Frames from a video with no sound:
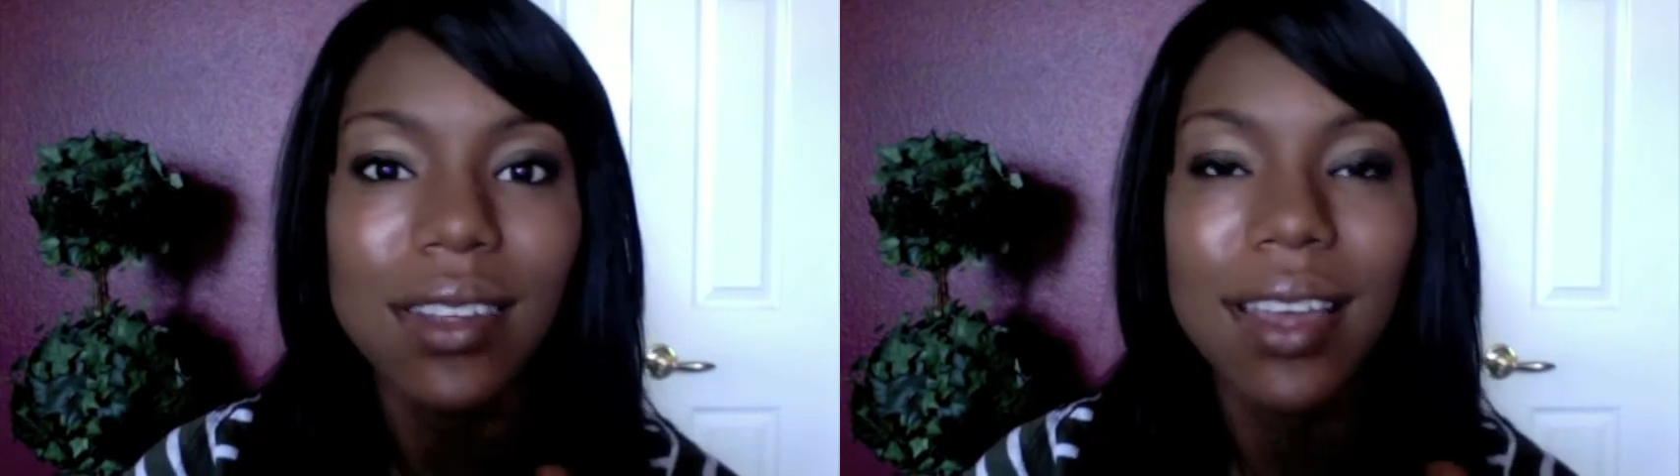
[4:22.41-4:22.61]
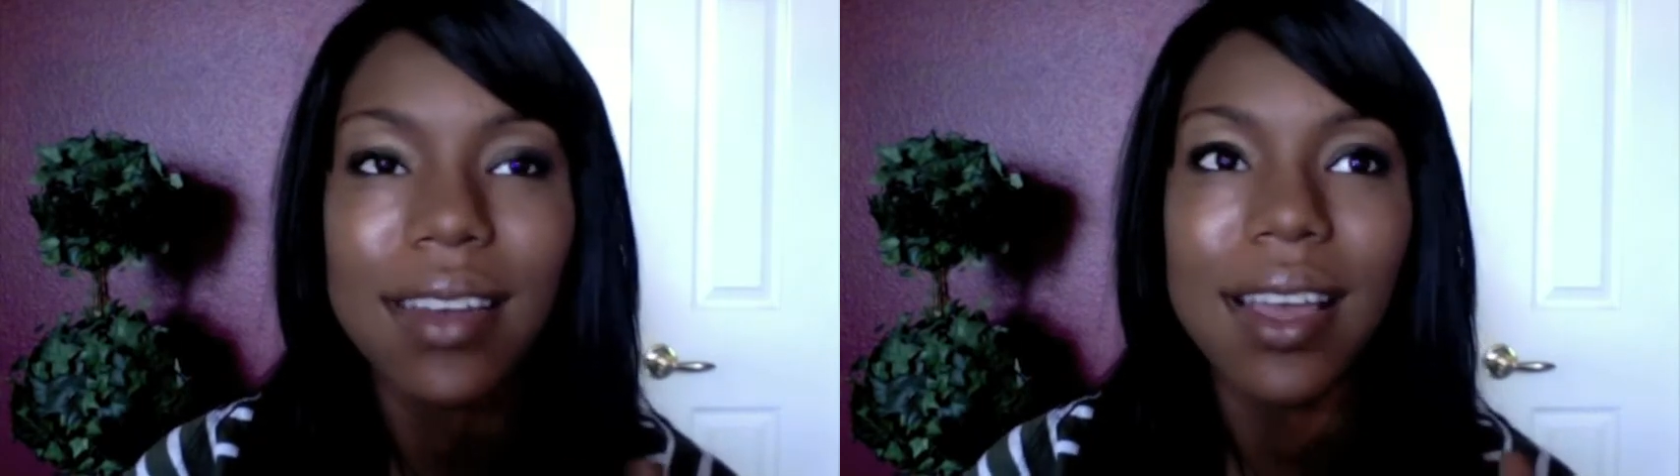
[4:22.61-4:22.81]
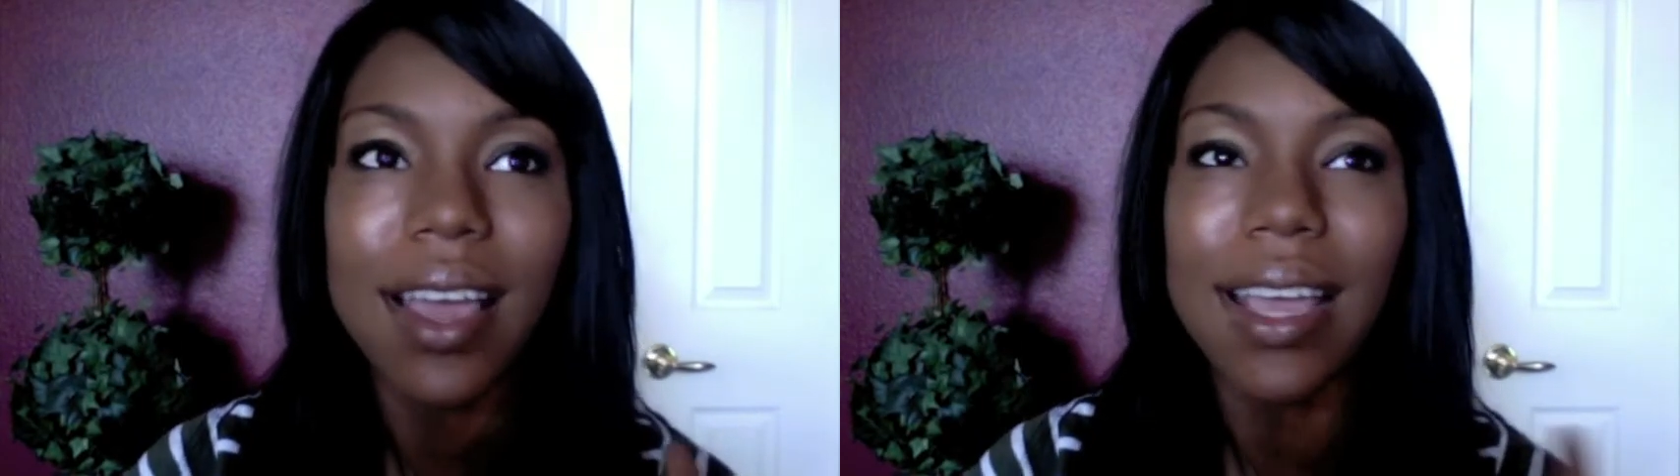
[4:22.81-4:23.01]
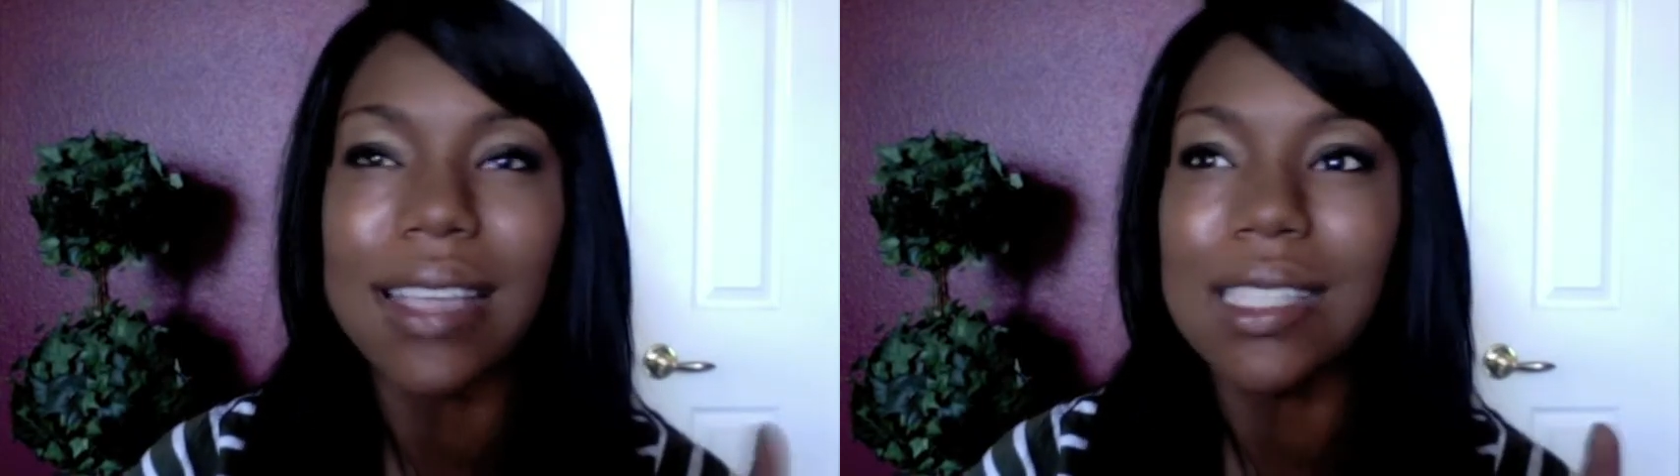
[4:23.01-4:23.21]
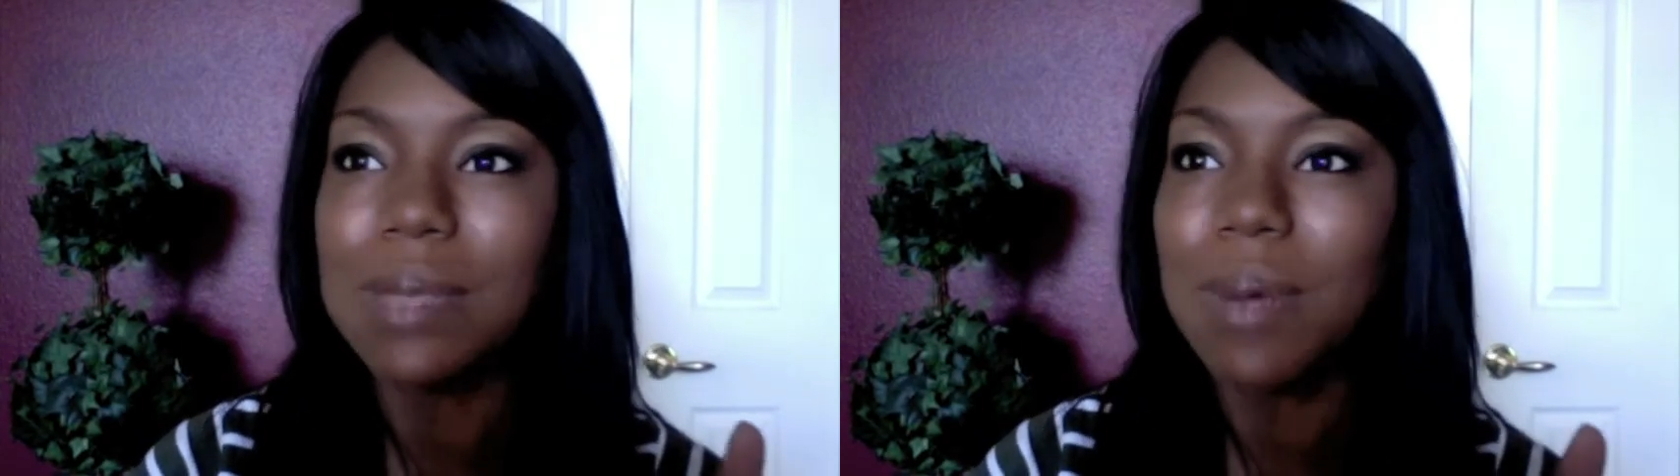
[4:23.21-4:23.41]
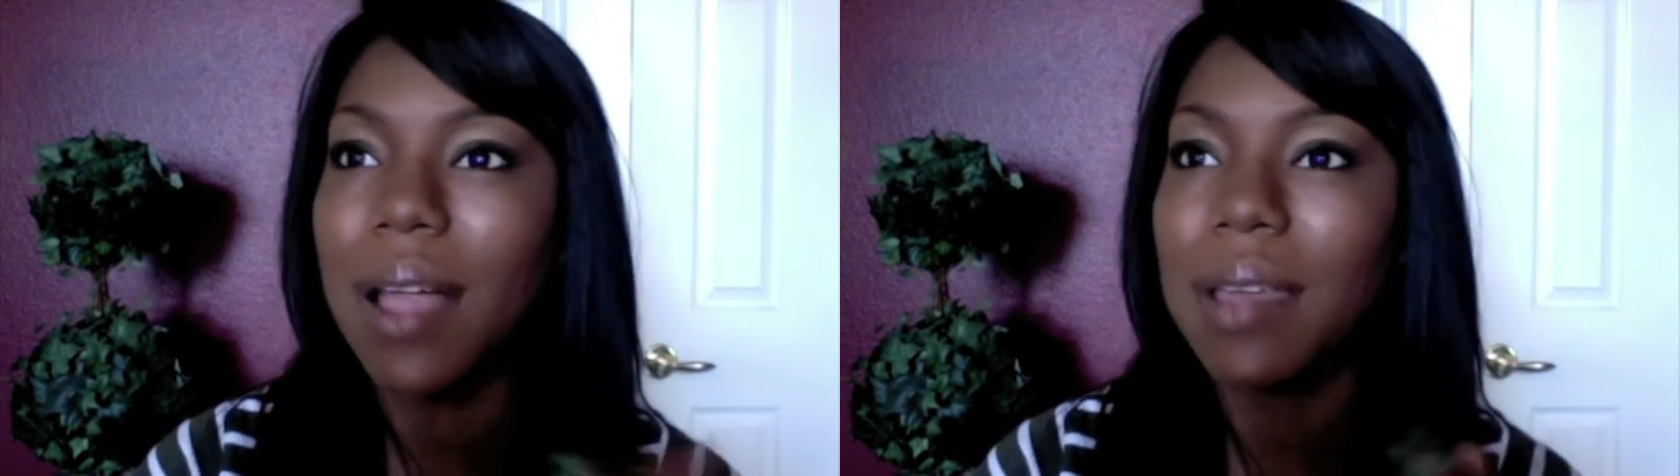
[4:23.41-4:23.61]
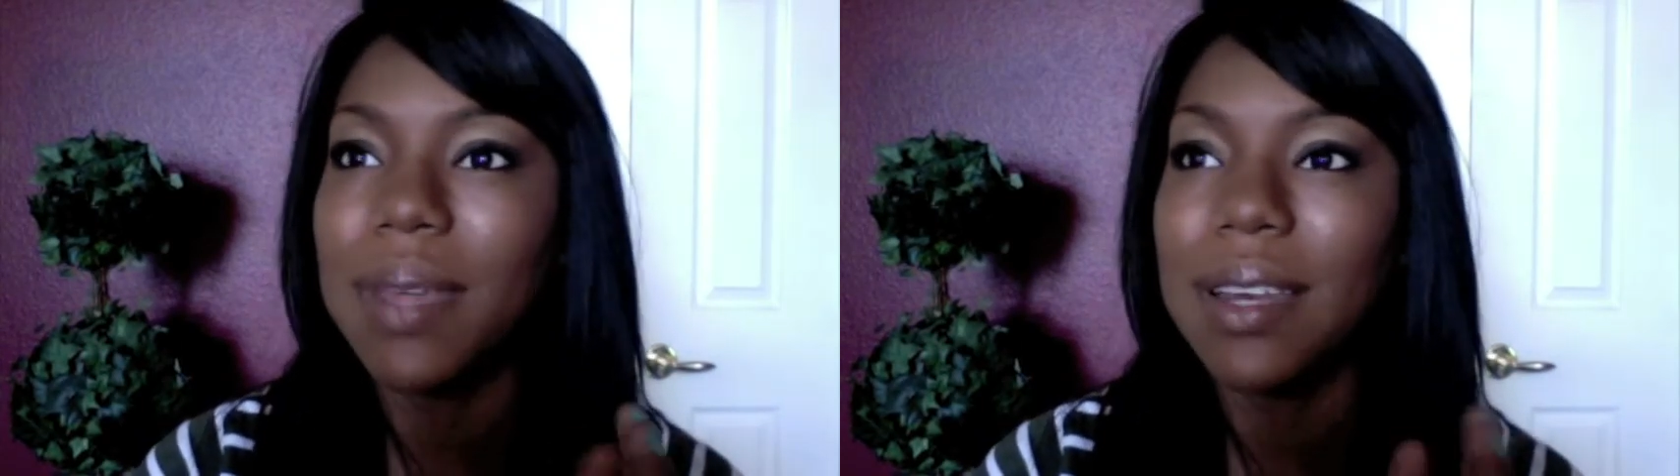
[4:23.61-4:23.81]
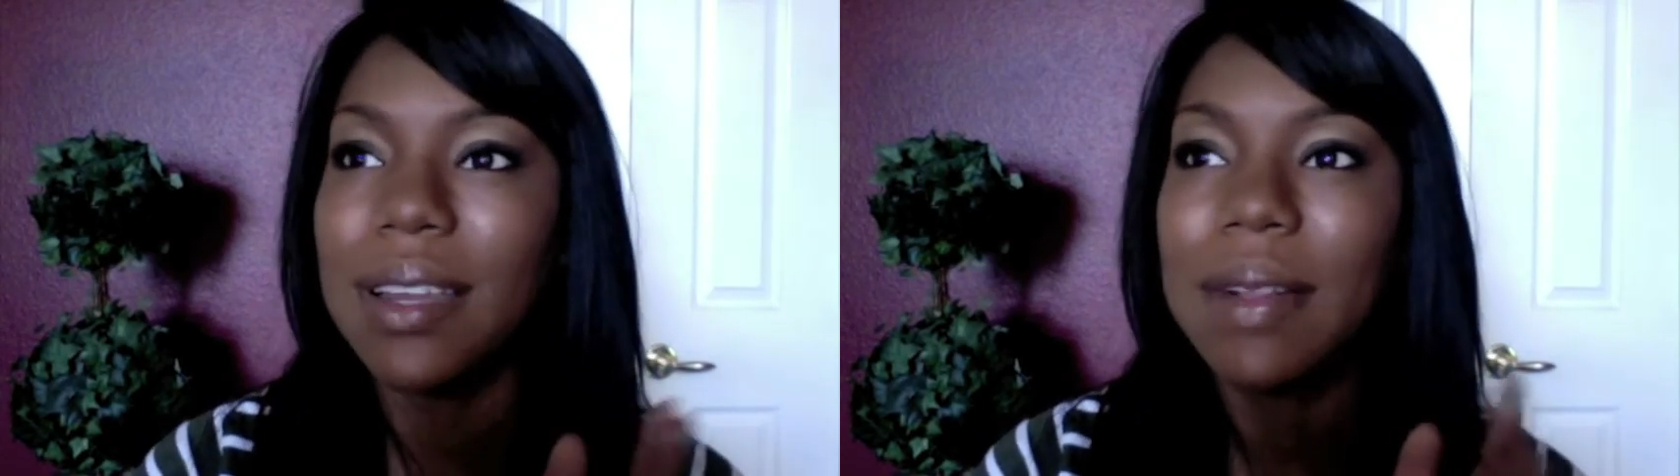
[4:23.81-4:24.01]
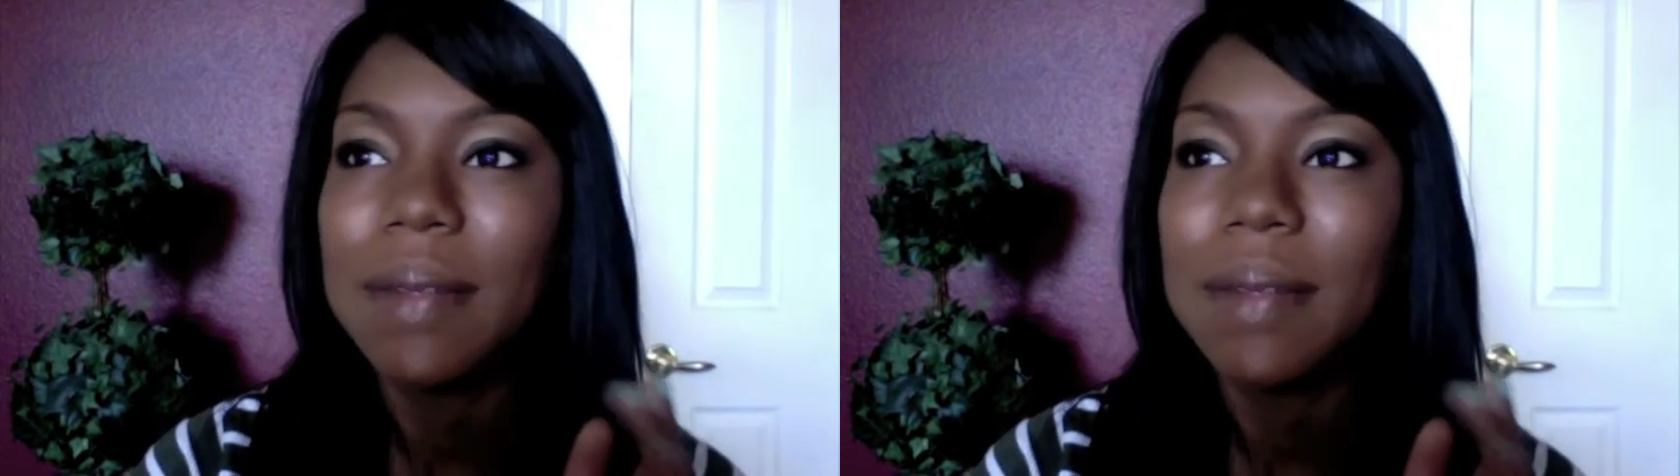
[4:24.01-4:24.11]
and I guess it's probably been